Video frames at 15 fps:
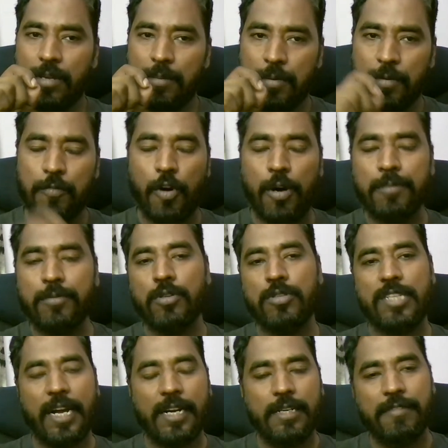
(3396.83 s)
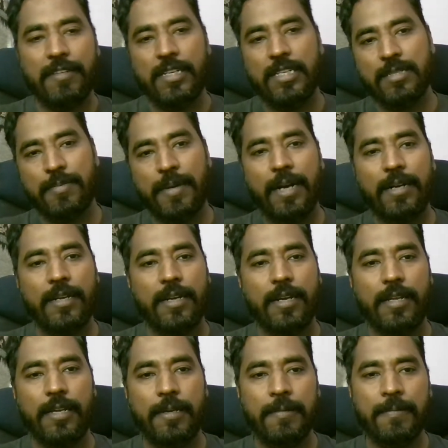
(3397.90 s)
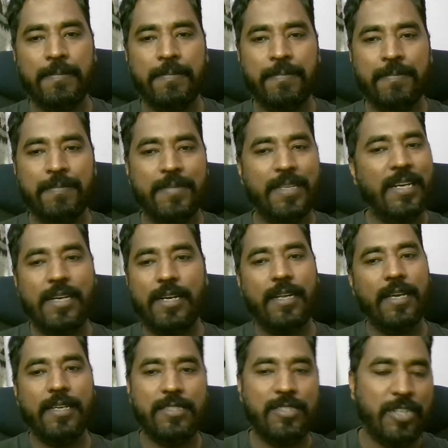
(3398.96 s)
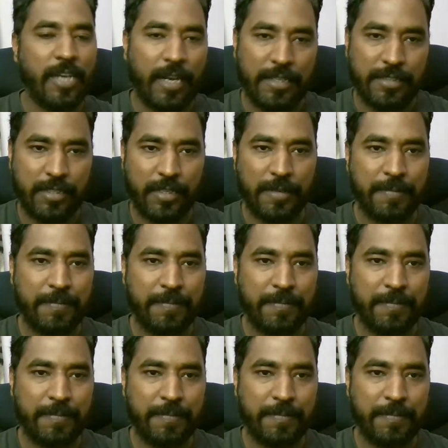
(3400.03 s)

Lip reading: performed those activities practically, then nothing is challenging,